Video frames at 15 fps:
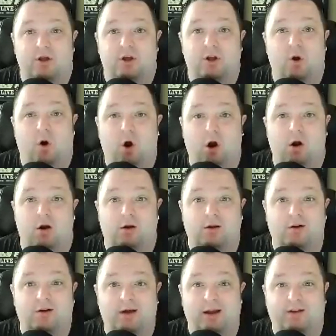know, heart,
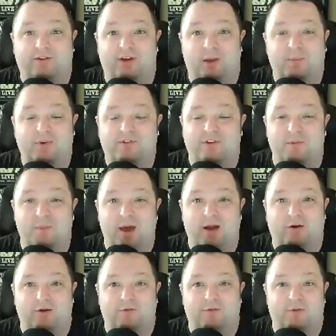you know, kind of championship
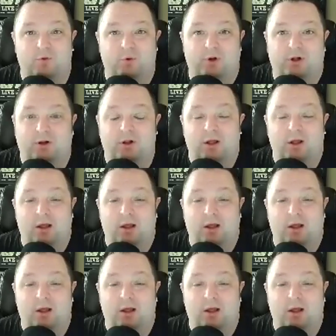medal, if you will,